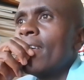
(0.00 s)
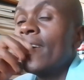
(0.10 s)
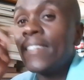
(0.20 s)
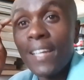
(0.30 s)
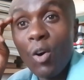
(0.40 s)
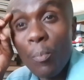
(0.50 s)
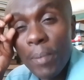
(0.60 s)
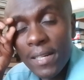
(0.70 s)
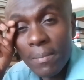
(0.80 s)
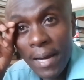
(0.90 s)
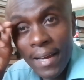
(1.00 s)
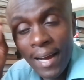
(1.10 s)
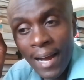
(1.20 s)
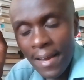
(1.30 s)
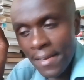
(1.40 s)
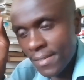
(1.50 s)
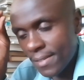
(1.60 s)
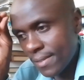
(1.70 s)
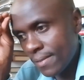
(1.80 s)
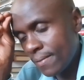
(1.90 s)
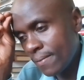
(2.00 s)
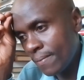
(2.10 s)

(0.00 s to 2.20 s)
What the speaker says: it opened my eyes.